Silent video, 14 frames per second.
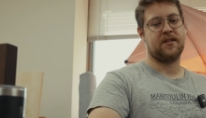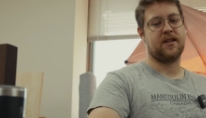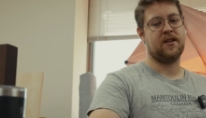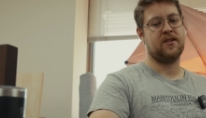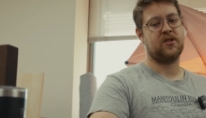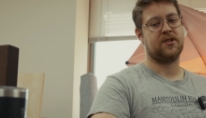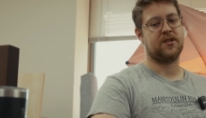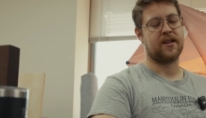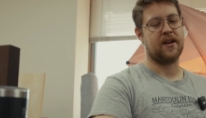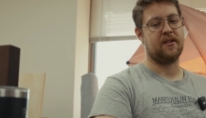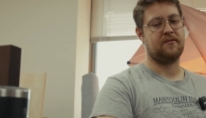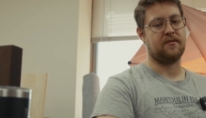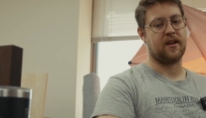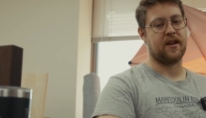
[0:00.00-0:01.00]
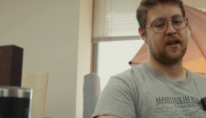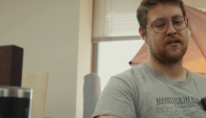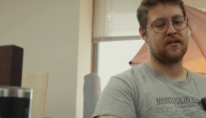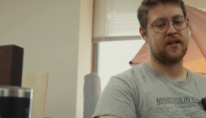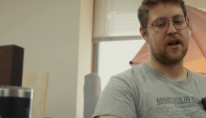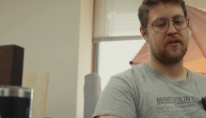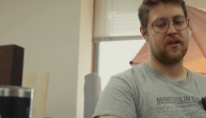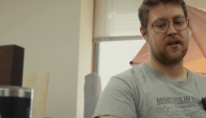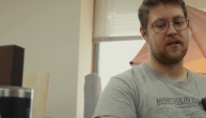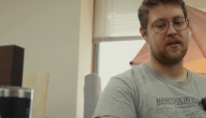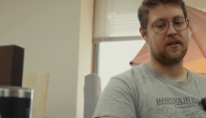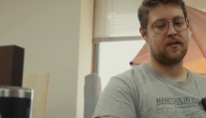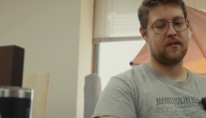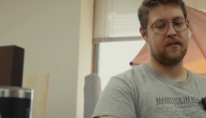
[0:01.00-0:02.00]
would say it's just kind of like, it's down to
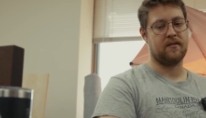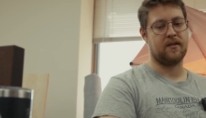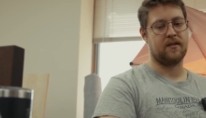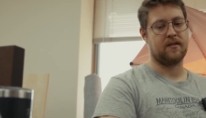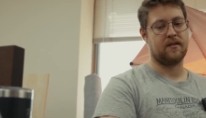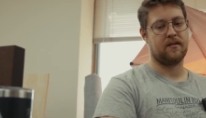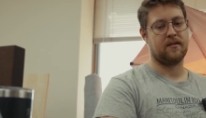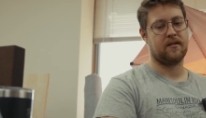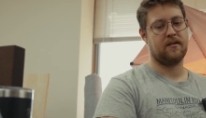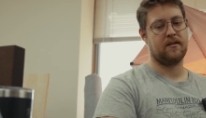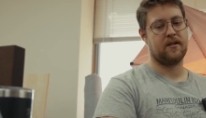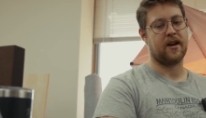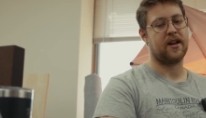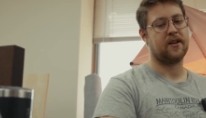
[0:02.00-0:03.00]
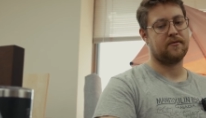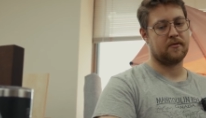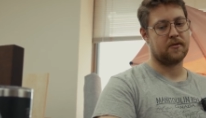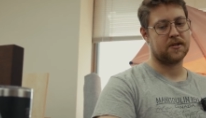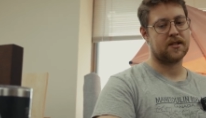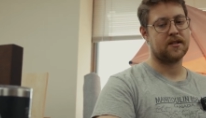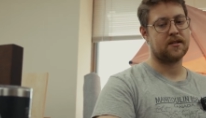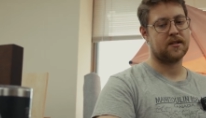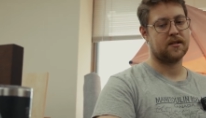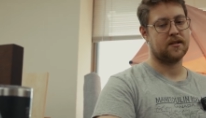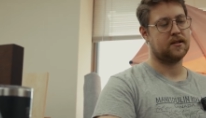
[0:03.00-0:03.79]
the cutting forces